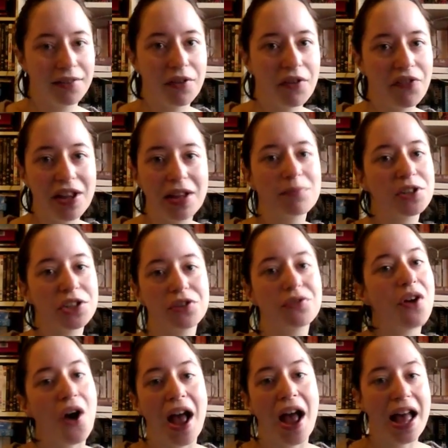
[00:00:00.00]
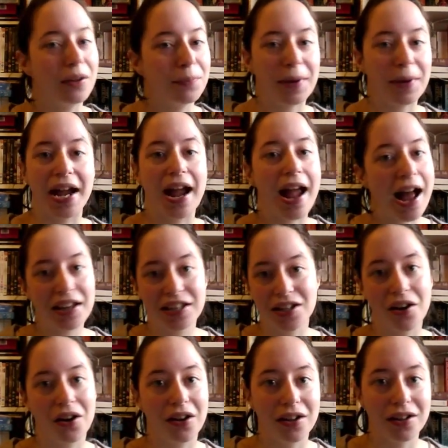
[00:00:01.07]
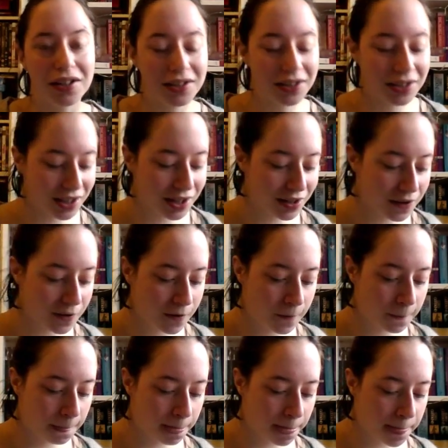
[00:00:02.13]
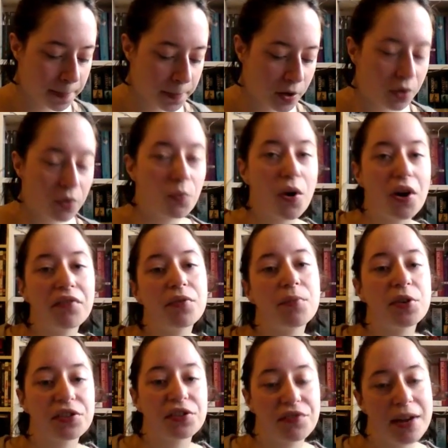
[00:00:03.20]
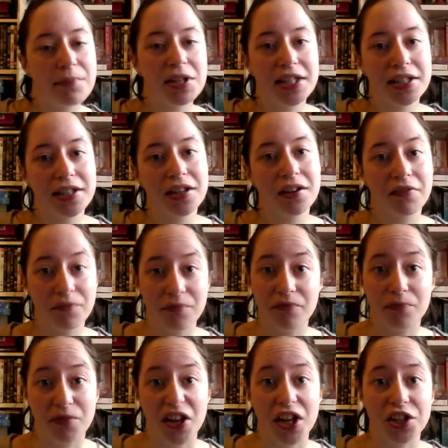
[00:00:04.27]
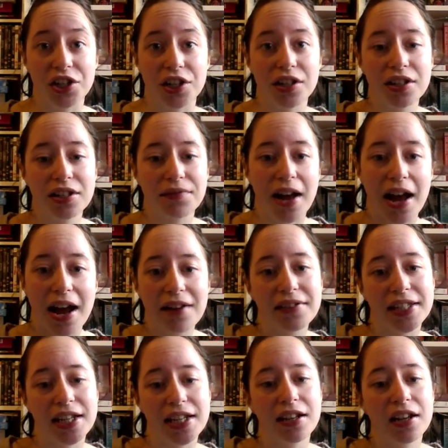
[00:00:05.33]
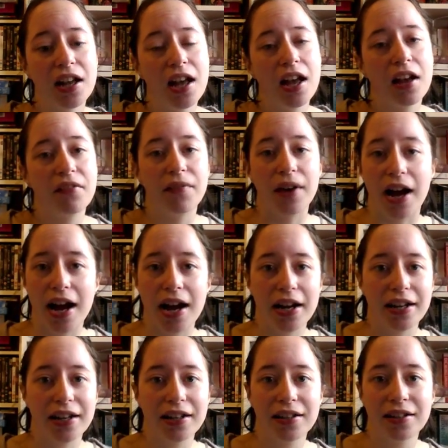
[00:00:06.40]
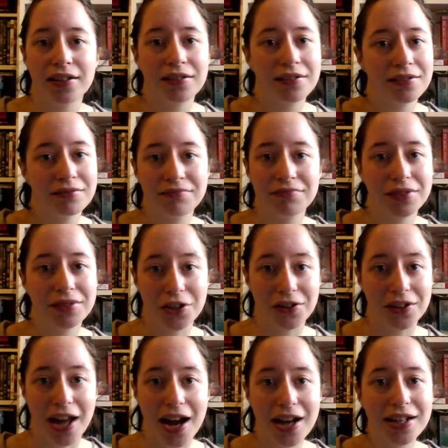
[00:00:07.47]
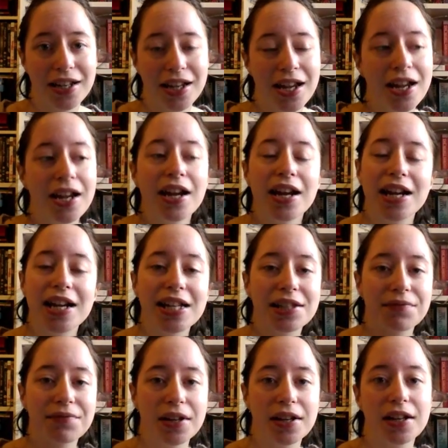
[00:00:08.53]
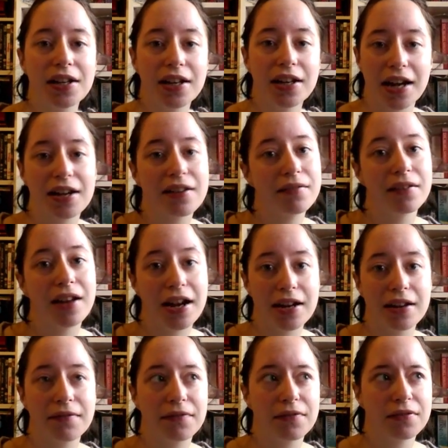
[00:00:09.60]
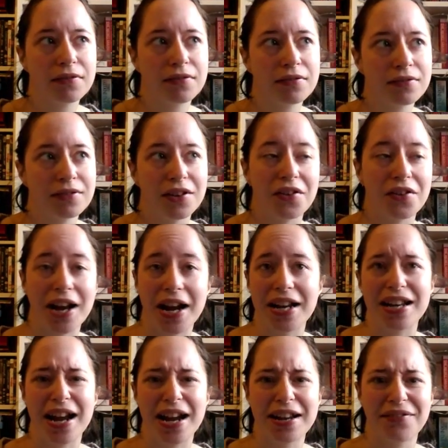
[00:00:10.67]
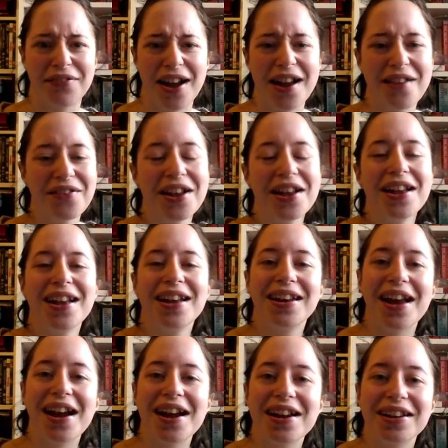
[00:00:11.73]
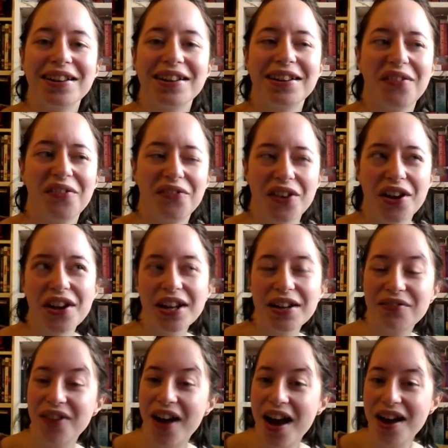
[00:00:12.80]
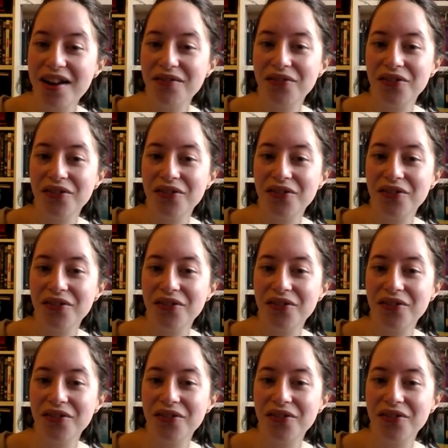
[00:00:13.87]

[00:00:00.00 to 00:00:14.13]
the films do not help it at all. One of the most famous versions that I've seen that I don't like is the 1935